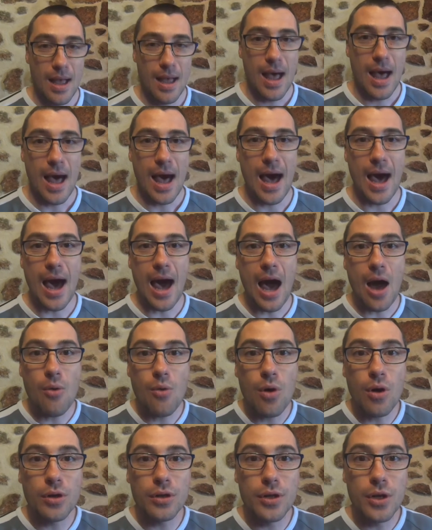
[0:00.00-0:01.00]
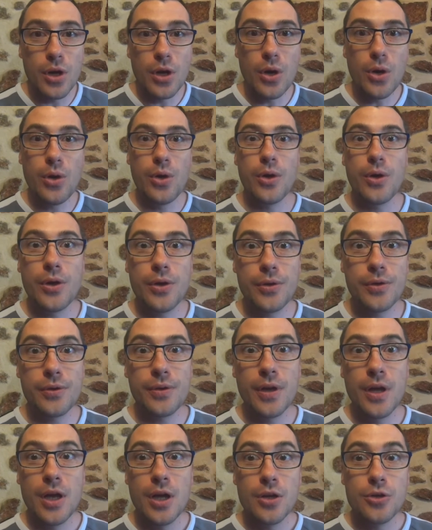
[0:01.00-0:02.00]
How on earth
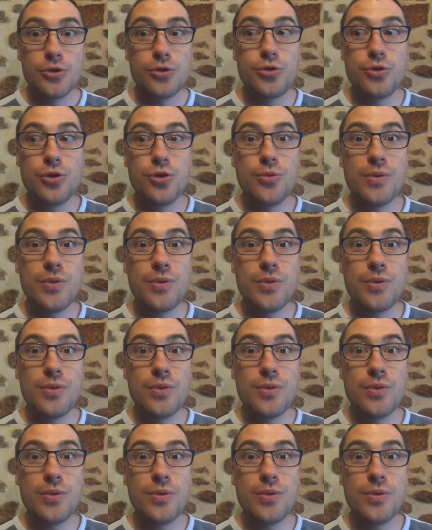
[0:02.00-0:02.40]
do